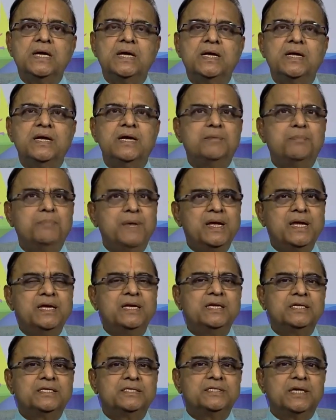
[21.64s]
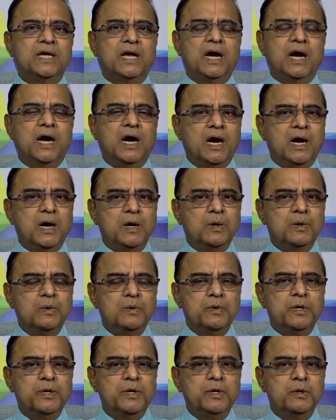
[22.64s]
it means
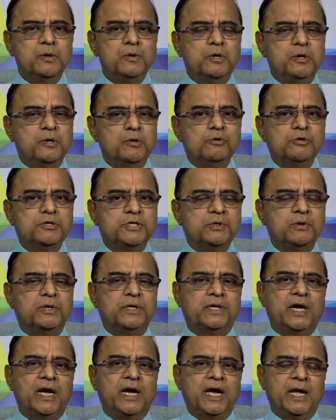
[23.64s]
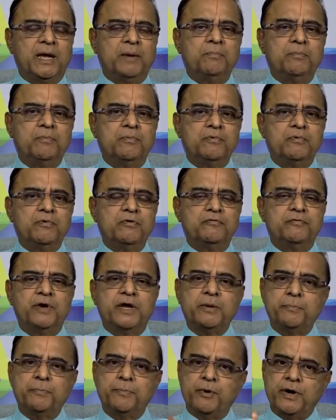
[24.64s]
how do you use your time for
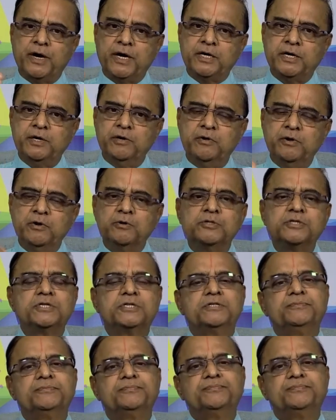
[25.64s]
a productive use.